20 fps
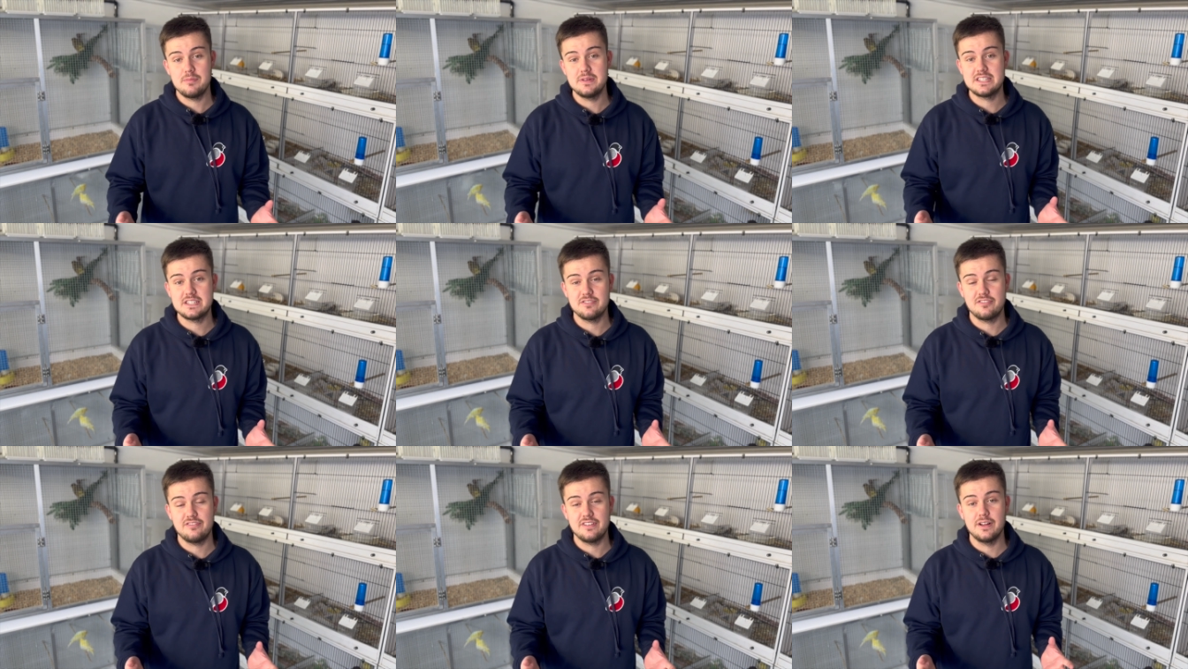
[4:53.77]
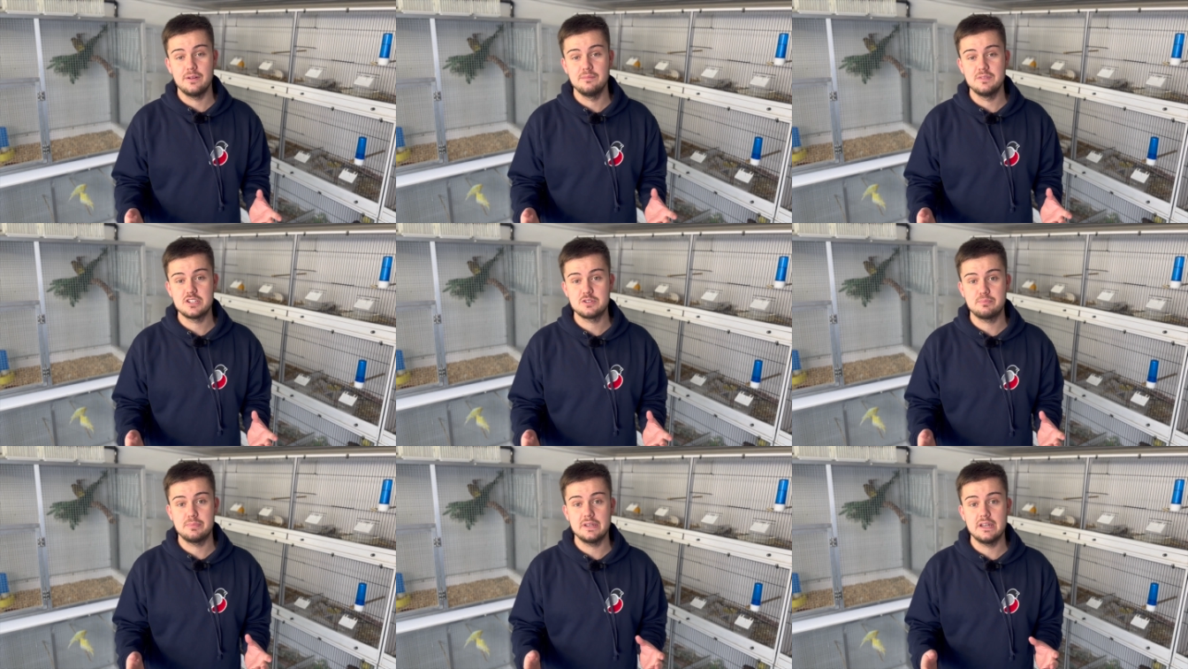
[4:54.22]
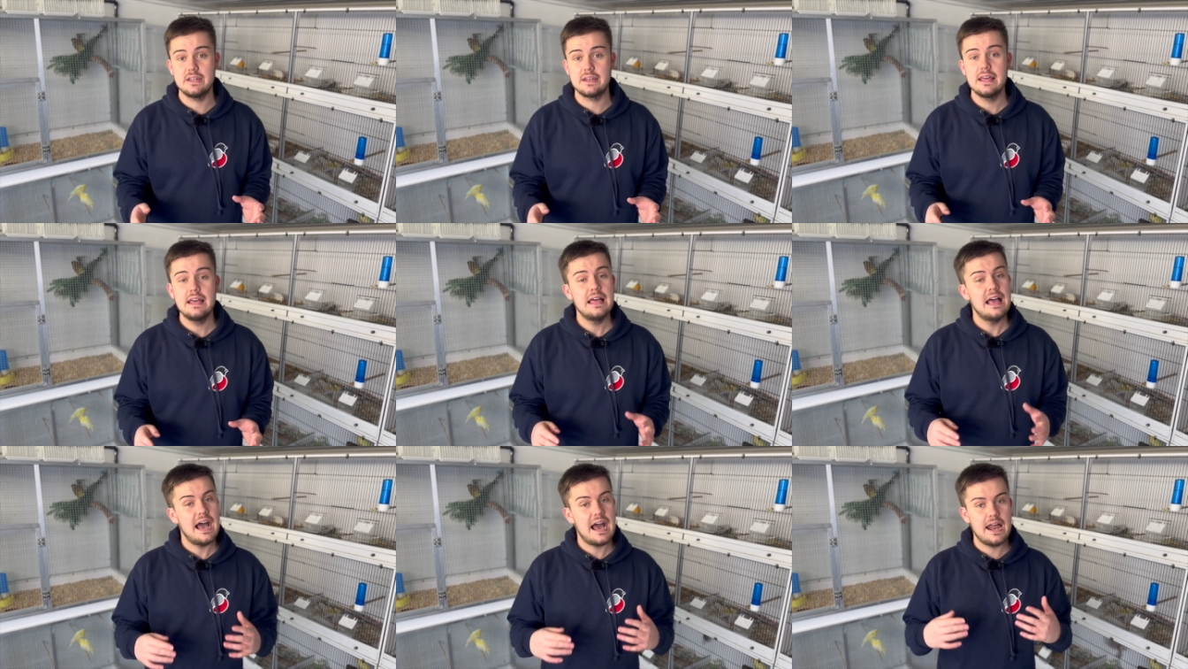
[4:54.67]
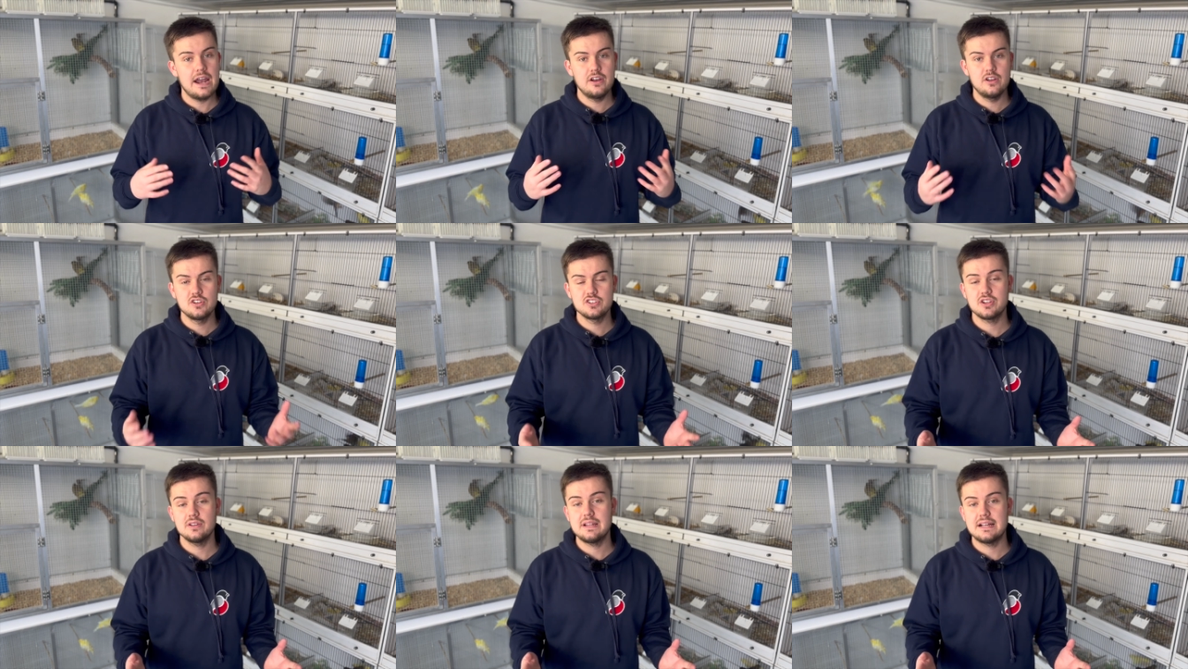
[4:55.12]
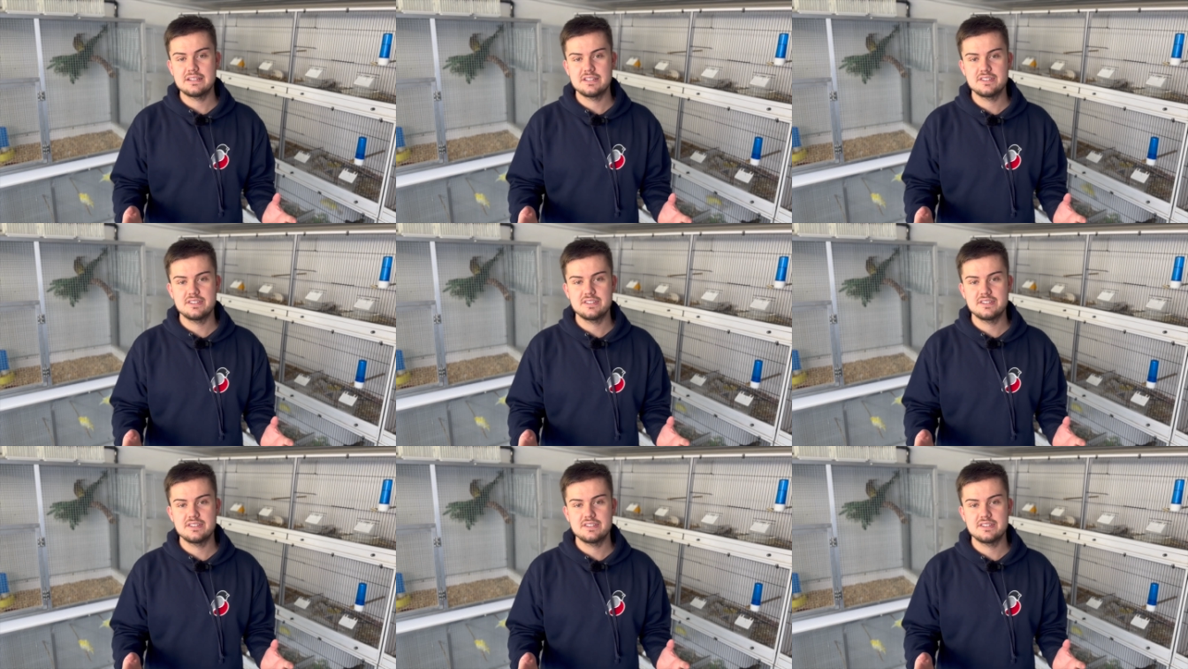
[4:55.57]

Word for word: to film this bird. I'd also like to